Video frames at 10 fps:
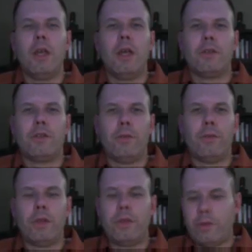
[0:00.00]

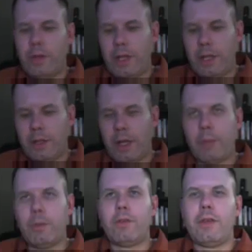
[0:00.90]
syphilis and Lyme
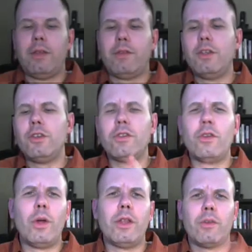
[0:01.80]
disease, and just
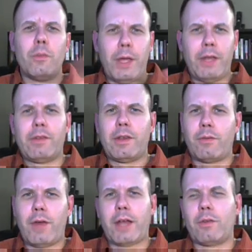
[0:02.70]
knowing some basic
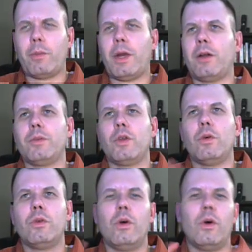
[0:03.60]
facts about them.
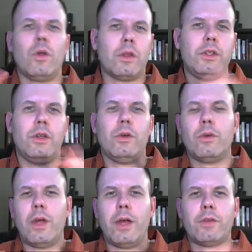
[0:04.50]
You
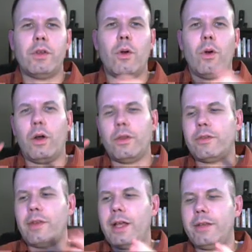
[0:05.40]
don't have to know all the
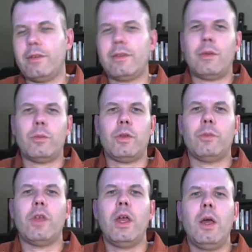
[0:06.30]
signs and
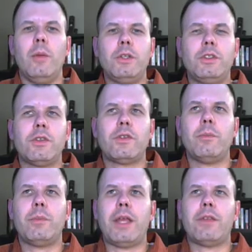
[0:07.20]
symptoms, but just some
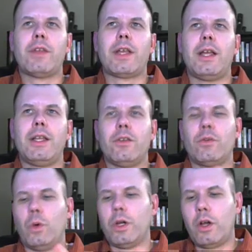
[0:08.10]
basic ideas.
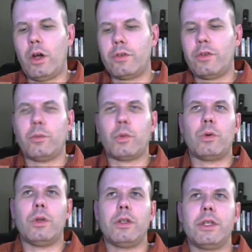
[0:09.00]
What causes
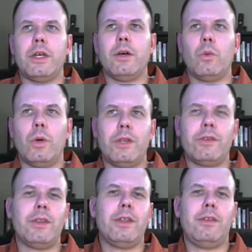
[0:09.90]
Borrelia? What is
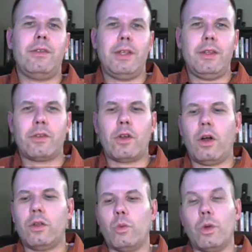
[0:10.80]
the disease
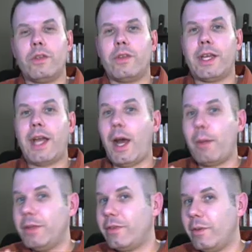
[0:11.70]
called? What is a
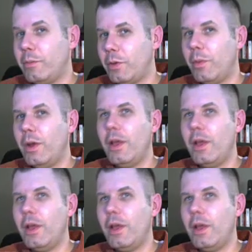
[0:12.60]
common symptom